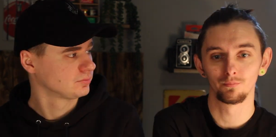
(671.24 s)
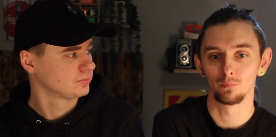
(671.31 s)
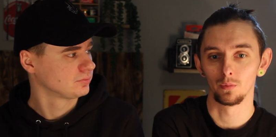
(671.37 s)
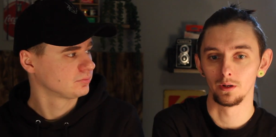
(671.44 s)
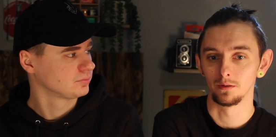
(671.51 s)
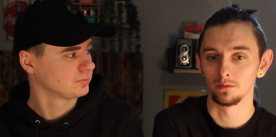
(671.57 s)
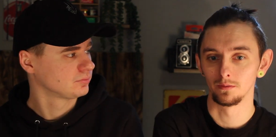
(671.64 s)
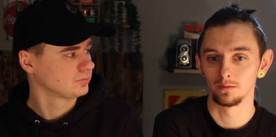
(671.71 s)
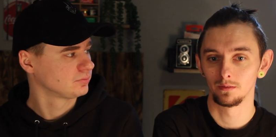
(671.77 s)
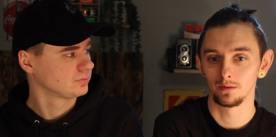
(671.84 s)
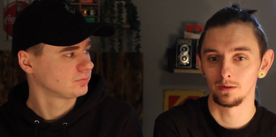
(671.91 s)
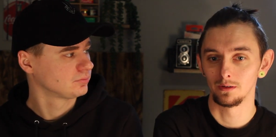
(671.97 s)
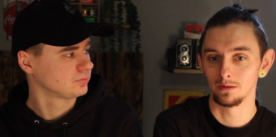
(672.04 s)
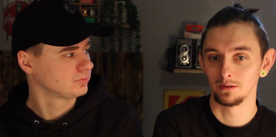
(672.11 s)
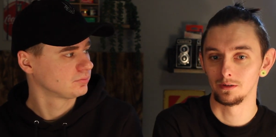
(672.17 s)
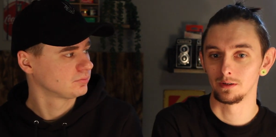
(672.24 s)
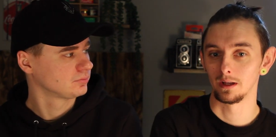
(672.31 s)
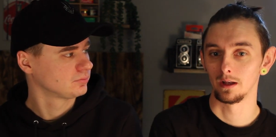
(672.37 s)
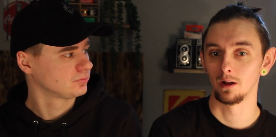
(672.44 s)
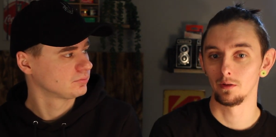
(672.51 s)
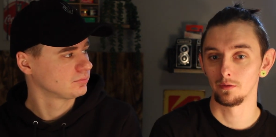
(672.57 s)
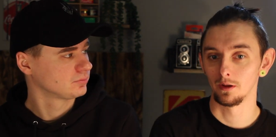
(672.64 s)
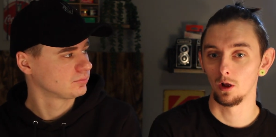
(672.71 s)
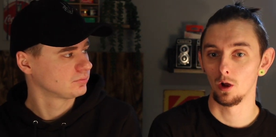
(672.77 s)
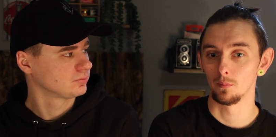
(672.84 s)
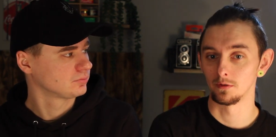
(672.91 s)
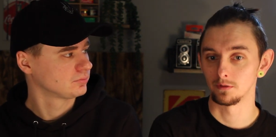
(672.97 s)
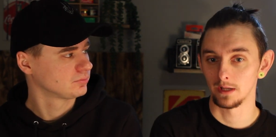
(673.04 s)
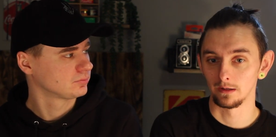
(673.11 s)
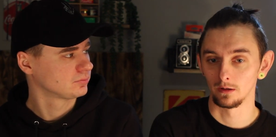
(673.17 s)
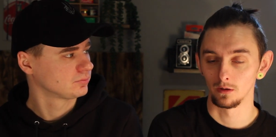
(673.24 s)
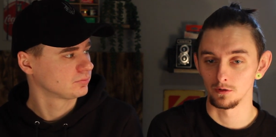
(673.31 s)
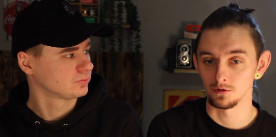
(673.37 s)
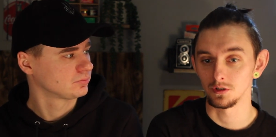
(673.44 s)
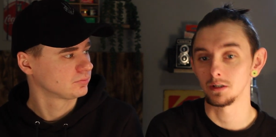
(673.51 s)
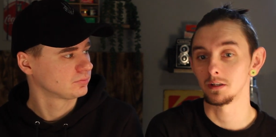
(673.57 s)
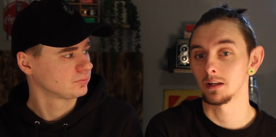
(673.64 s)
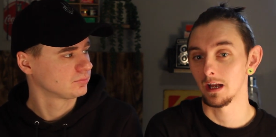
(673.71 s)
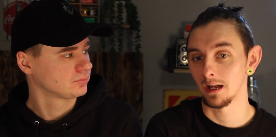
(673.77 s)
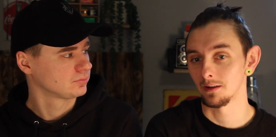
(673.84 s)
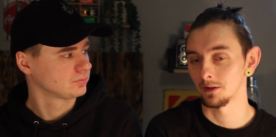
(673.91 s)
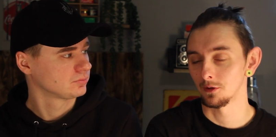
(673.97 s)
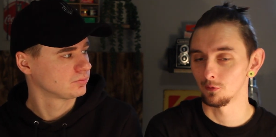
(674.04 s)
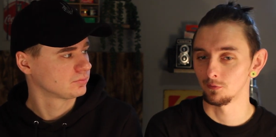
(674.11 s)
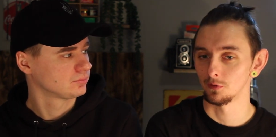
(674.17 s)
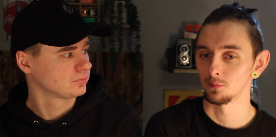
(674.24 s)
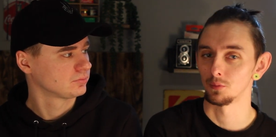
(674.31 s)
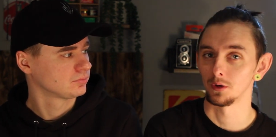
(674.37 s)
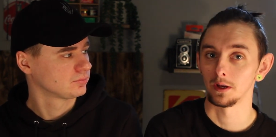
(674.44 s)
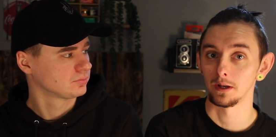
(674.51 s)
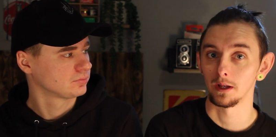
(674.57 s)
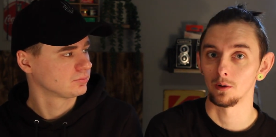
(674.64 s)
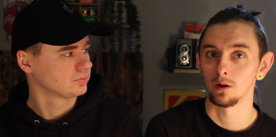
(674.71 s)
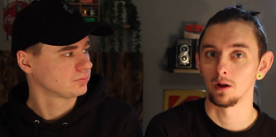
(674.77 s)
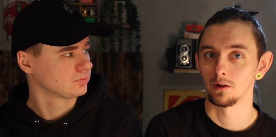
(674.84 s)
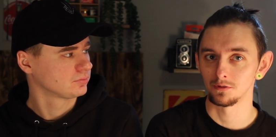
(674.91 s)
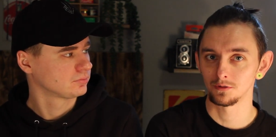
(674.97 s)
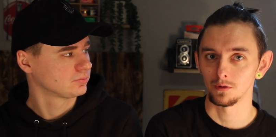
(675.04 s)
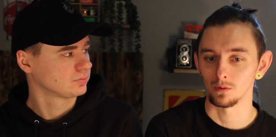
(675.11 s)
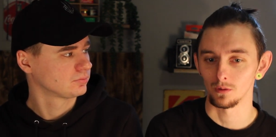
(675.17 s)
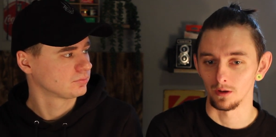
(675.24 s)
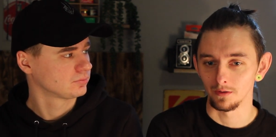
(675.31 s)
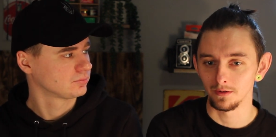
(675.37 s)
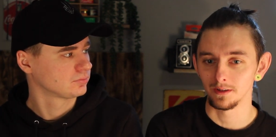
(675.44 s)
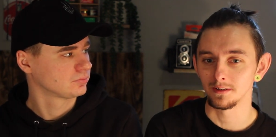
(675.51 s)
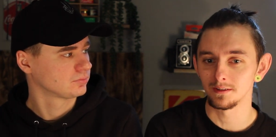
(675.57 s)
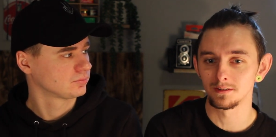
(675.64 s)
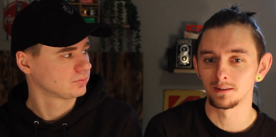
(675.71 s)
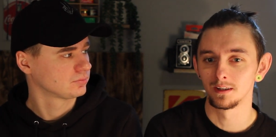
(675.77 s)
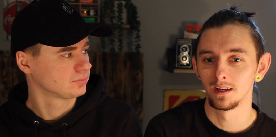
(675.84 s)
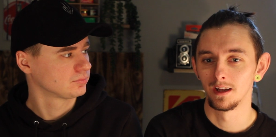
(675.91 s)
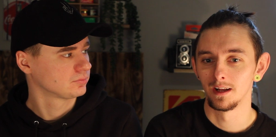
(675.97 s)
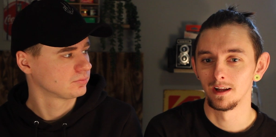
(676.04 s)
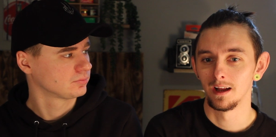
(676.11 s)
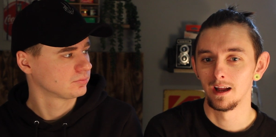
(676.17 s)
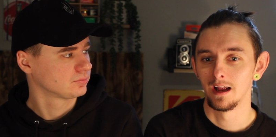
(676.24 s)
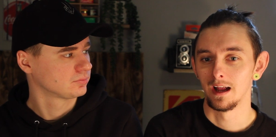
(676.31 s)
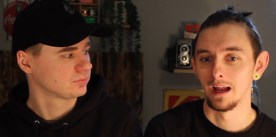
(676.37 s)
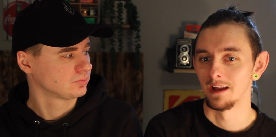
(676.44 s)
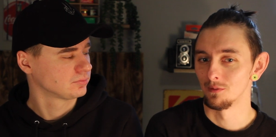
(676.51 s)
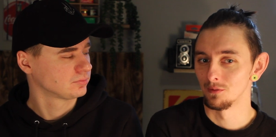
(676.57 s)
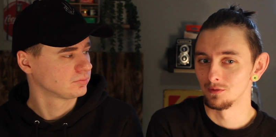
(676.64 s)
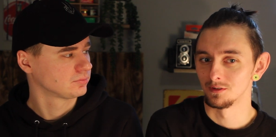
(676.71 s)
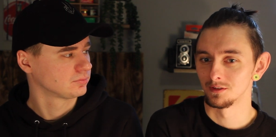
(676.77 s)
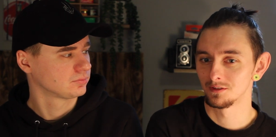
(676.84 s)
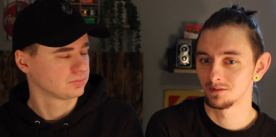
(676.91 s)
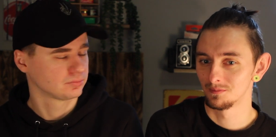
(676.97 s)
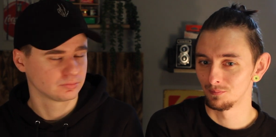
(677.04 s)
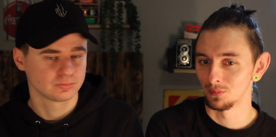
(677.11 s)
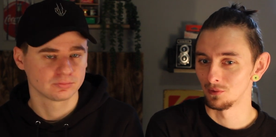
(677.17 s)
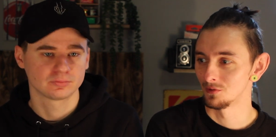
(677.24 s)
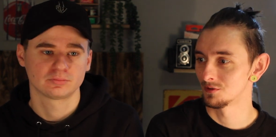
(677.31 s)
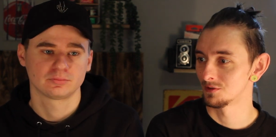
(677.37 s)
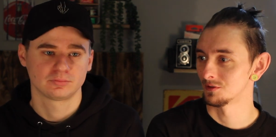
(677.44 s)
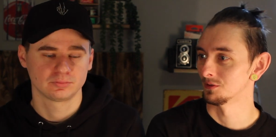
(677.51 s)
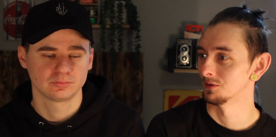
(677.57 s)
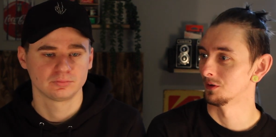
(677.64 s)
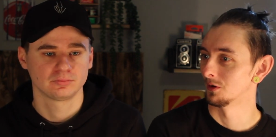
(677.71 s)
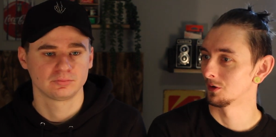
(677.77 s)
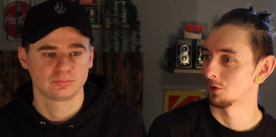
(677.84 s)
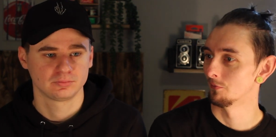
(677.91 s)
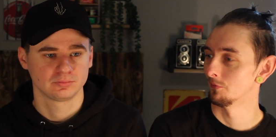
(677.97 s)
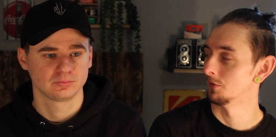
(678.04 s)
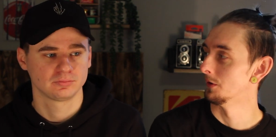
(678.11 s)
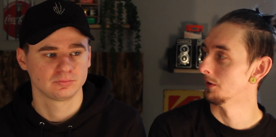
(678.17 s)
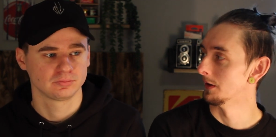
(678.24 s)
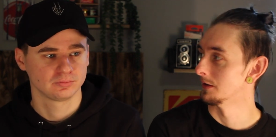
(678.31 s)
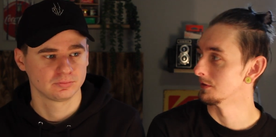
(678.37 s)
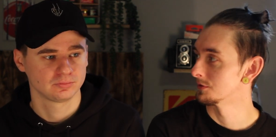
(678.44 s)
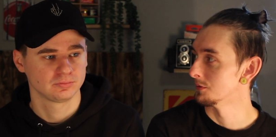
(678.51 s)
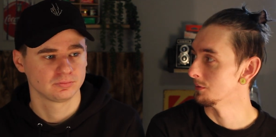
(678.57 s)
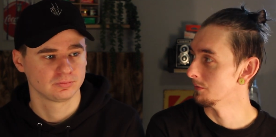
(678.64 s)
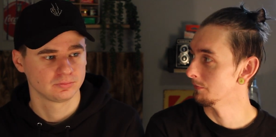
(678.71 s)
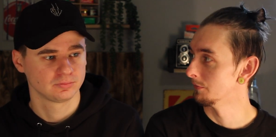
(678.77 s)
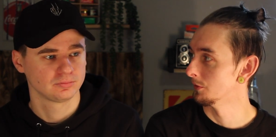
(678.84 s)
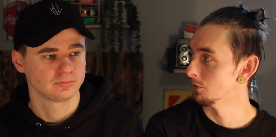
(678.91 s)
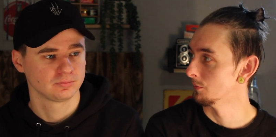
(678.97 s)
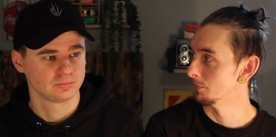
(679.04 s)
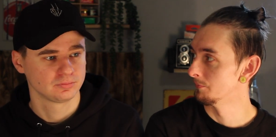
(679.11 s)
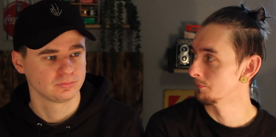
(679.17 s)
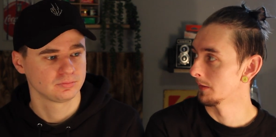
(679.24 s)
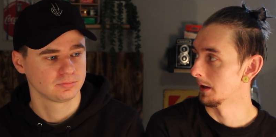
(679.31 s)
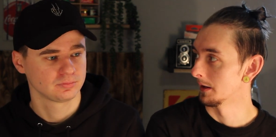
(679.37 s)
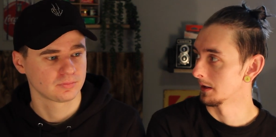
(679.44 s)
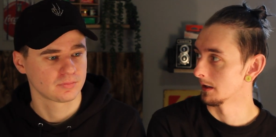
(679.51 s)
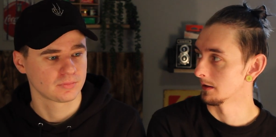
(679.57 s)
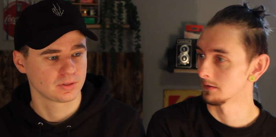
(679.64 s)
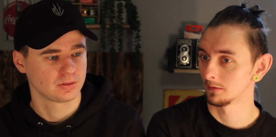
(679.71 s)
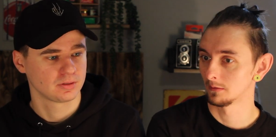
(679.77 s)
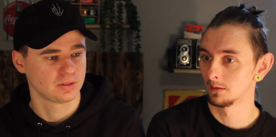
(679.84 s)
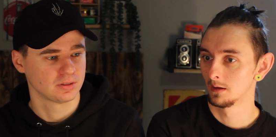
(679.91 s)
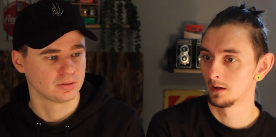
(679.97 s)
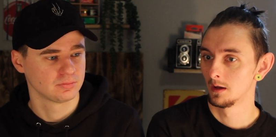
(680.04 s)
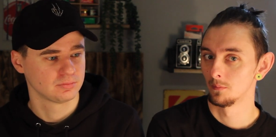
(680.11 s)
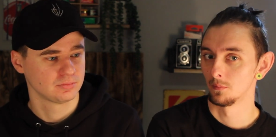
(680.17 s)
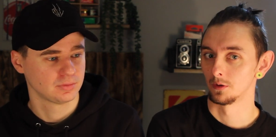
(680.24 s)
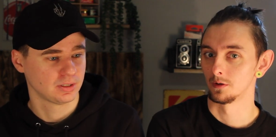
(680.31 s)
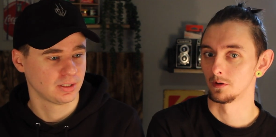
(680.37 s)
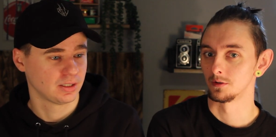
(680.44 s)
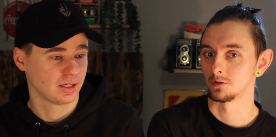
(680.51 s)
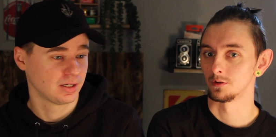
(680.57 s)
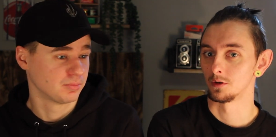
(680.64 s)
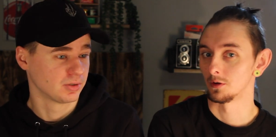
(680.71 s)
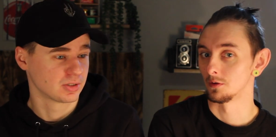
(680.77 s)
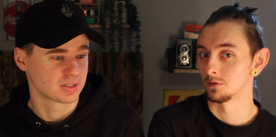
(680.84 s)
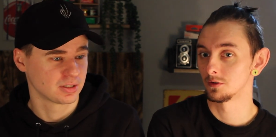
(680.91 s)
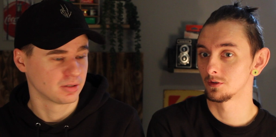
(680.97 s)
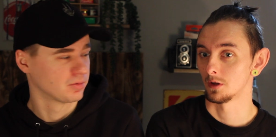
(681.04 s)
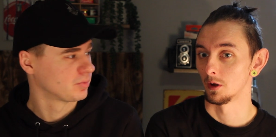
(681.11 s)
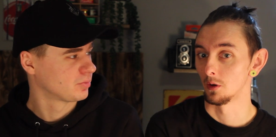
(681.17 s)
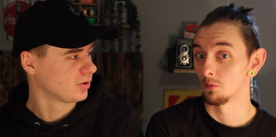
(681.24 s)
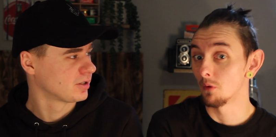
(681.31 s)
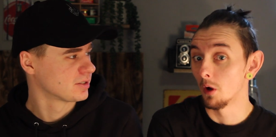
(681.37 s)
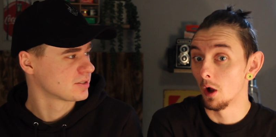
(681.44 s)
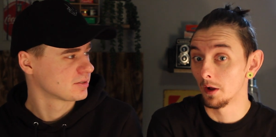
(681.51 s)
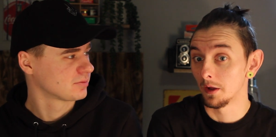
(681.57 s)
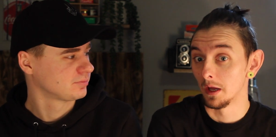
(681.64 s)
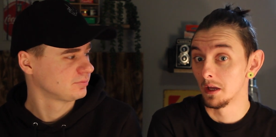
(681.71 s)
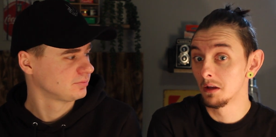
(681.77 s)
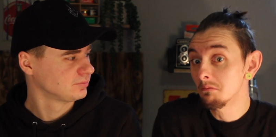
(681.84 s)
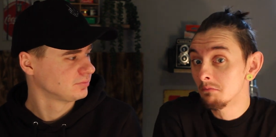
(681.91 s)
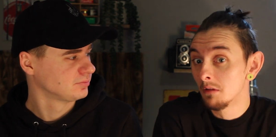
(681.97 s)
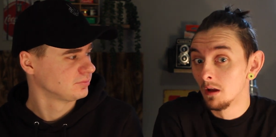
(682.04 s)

Speaker 1: When you get the Harman technology and Ilford bringing out a stock like this, it will just boost your confidence in shooting film again. Yeah. Because you can just go, price. right, okay,